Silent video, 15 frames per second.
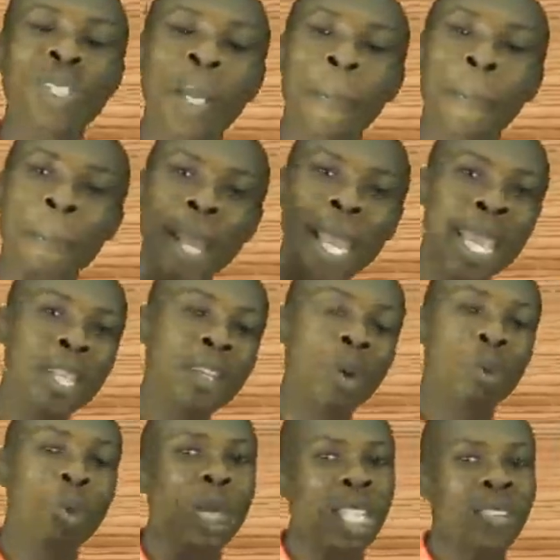depend
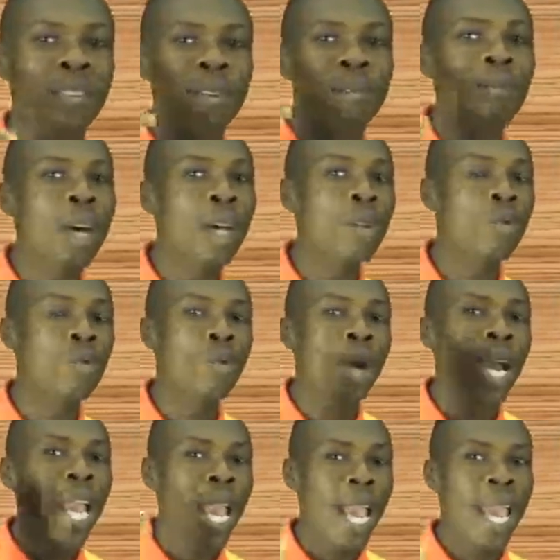on whatever value
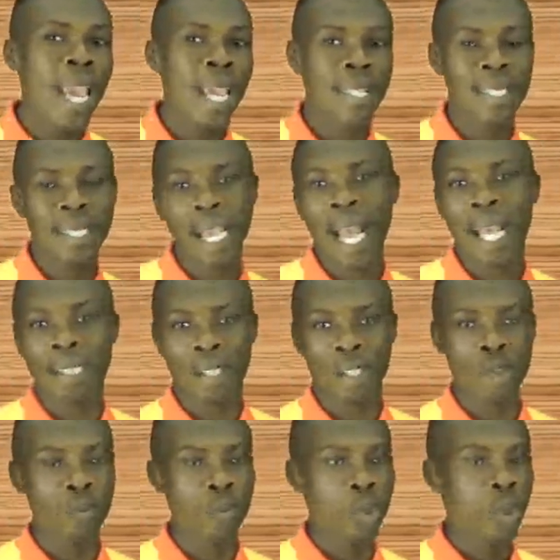x
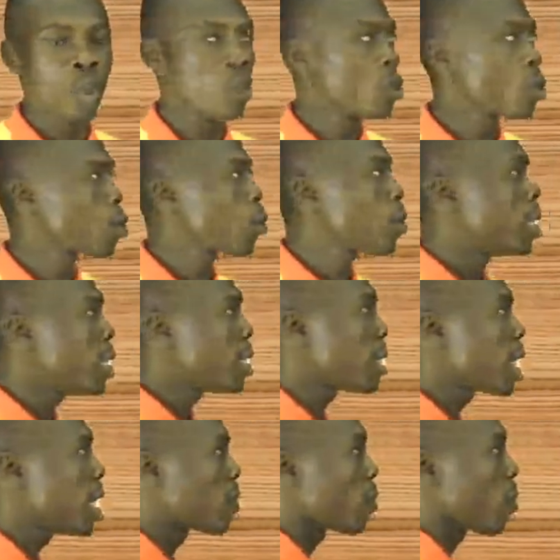assumes. So in this
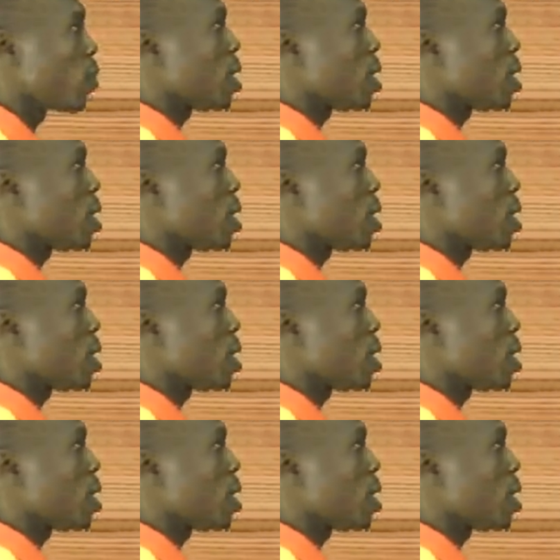case, for